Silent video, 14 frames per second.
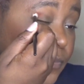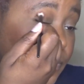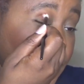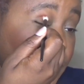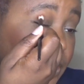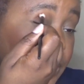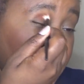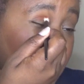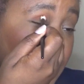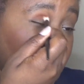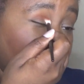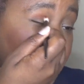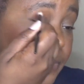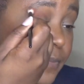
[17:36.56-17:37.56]
Look at the
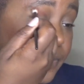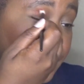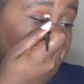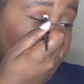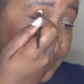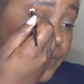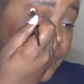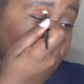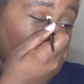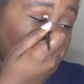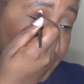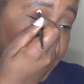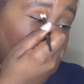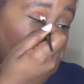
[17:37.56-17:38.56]
color
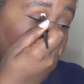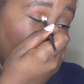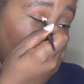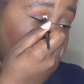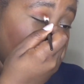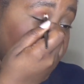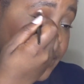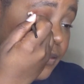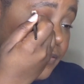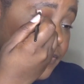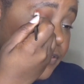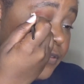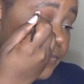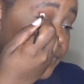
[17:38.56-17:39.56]
that it
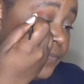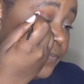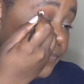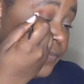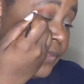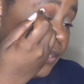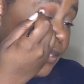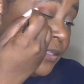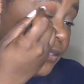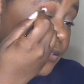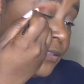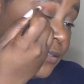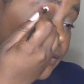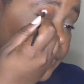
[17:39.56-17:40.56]
gives. Look at
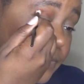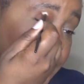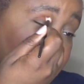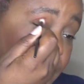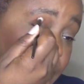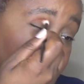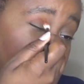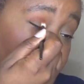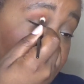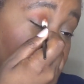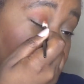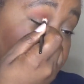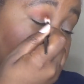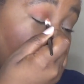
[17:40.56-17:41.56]
this.
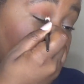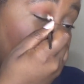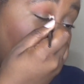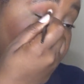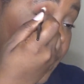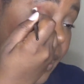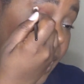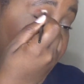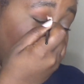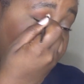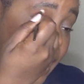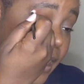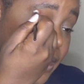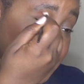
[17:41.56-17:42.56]
Not
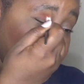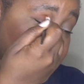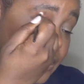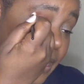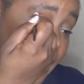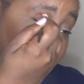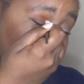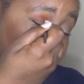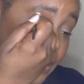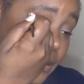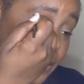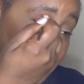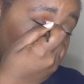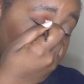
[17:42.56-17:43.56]
ashy at
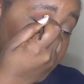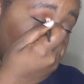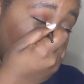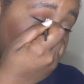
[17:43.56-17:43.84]
all.